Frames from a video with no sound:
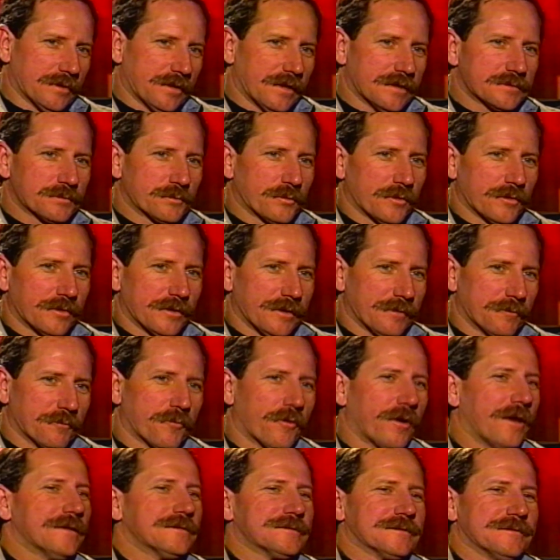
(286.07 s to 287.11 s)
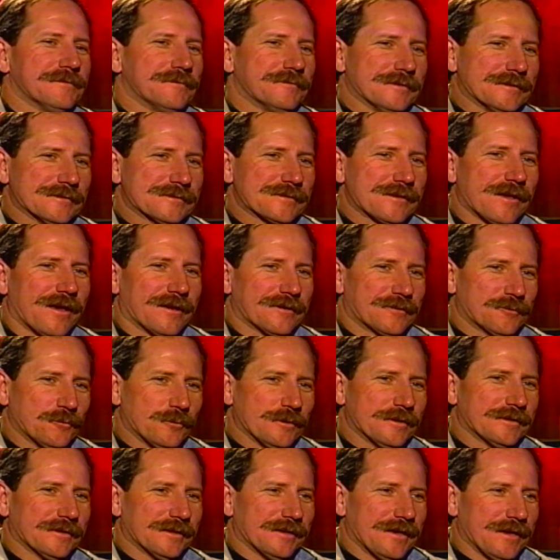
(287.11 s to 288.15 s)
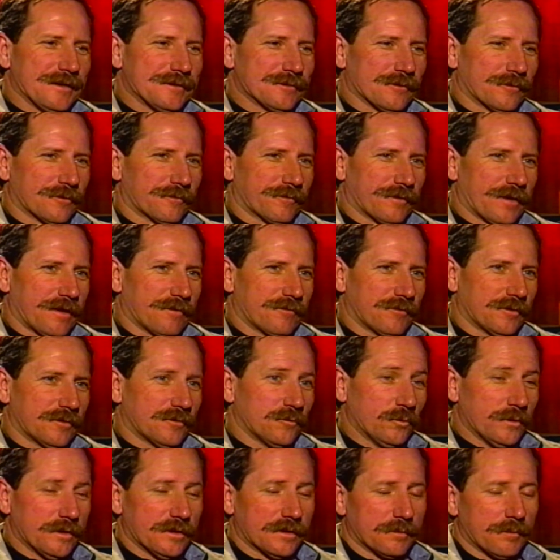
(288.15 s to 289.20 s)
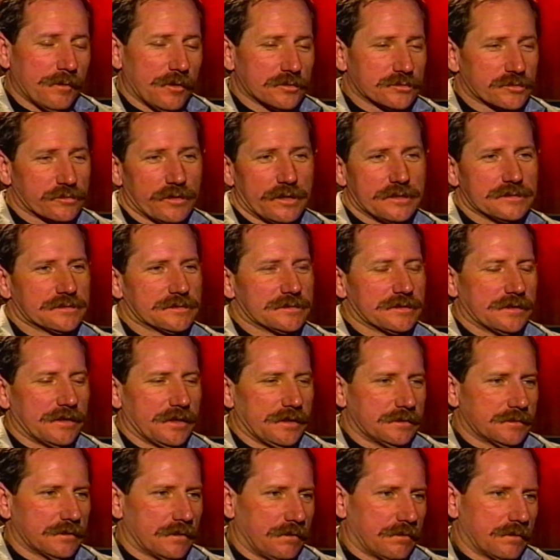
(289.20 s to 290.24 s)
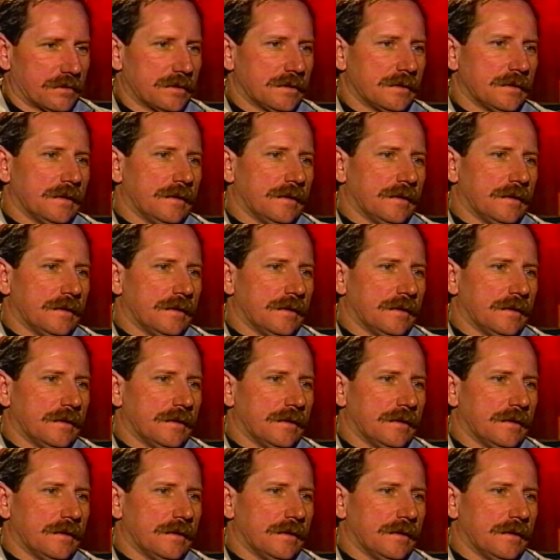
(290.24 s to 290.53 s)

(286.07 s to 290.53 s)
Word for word: that's pretty impressive, is not to win the Daytona 500, win the most races at Daytona.